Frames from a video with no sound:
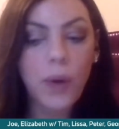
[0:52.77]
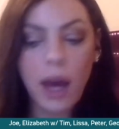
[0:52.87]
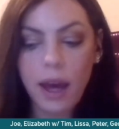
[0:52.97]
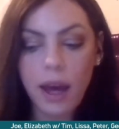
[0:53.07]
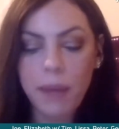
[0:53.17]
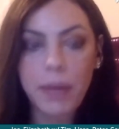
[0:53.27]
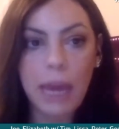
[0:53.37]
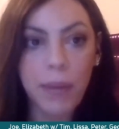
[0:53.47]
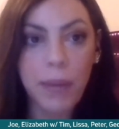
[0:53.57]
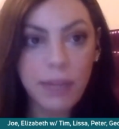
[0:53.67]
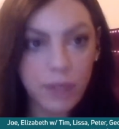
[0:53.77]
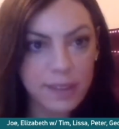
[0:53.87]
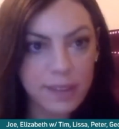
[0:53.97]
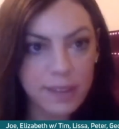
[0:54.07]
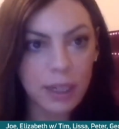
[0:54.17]
I went and
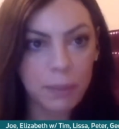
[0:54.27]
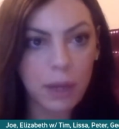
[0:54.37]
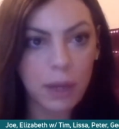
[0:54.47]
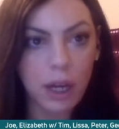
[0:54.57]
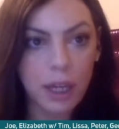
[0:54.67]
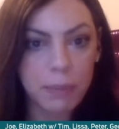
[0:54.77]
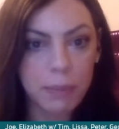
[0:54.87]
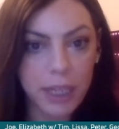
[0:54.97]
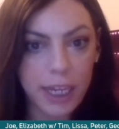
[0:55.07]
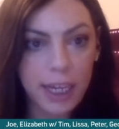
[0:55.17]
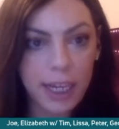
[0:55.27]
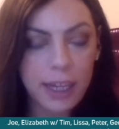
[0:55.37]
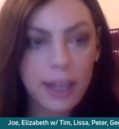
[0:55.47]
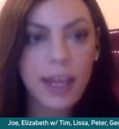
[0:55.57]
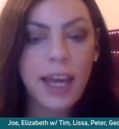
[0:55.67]
visited him on Monday,
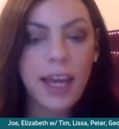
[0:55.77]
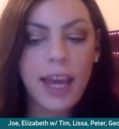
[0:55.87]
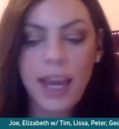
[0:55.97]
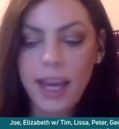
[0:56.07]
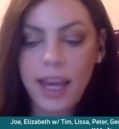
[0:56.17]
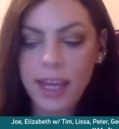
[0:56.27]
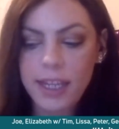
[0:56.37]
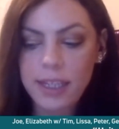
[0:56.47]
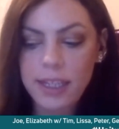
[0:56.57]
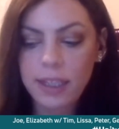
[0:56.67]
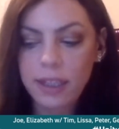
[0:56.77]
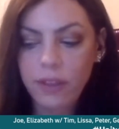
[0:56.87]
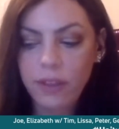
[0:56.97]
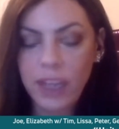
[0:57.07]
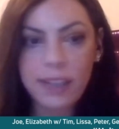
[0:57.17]
and
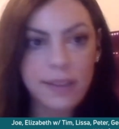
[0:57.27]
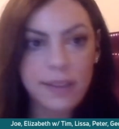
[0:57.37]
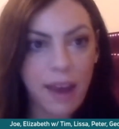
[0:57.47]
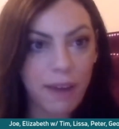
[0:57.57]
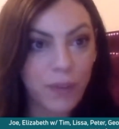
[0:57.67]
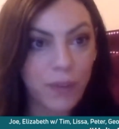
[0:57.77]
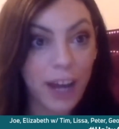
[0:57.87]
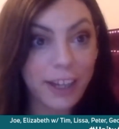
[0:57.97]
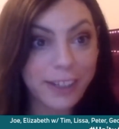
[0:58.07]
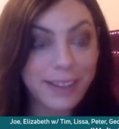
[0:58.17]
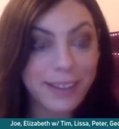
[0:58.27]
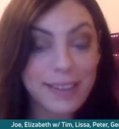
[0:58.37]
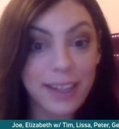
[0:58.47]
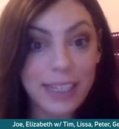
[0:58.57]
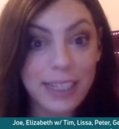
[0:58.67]
things have gotten
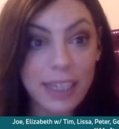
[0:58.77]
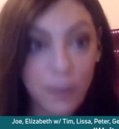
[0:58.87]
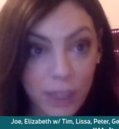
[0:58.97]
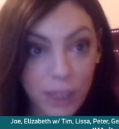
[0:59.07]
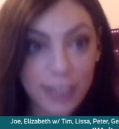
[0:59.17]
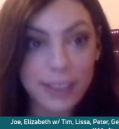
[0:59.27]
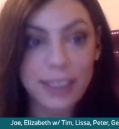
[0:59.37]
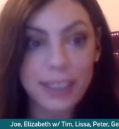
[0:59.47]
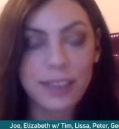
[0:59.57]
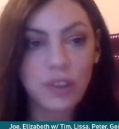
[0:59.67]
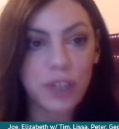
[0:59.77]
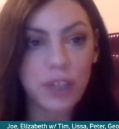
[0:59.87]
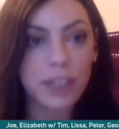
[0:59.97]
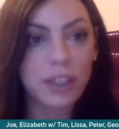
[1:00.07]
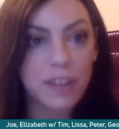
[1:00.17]
significantly
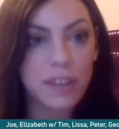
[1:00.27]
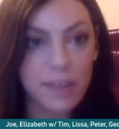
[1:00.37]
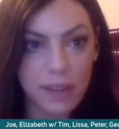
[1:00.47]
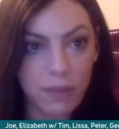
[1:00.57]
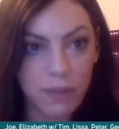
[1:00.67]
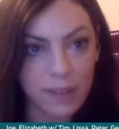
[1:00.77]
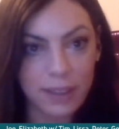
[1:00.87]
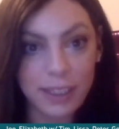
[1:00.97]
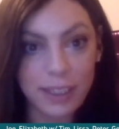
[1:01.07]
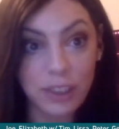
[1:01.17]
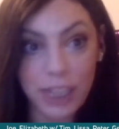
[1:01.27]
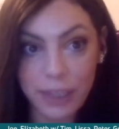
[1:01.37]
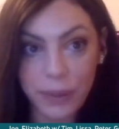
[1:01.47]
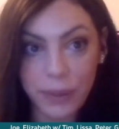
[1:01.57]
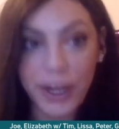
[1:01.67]
stricter since I visited in
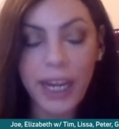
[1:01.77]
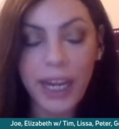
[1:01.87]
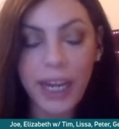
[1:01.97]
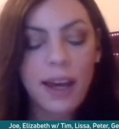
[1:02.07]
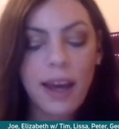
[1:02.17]
January.